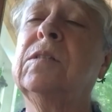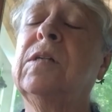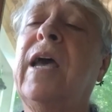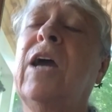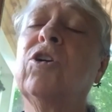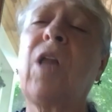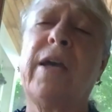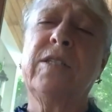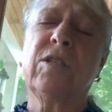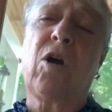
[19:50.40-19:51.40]

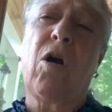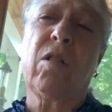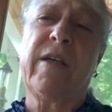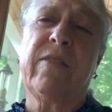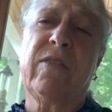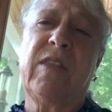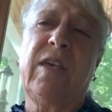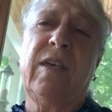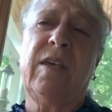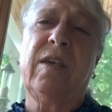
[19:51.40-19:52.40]
airlines call it
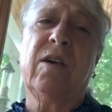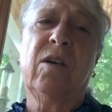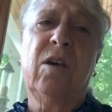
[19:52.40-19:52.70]
the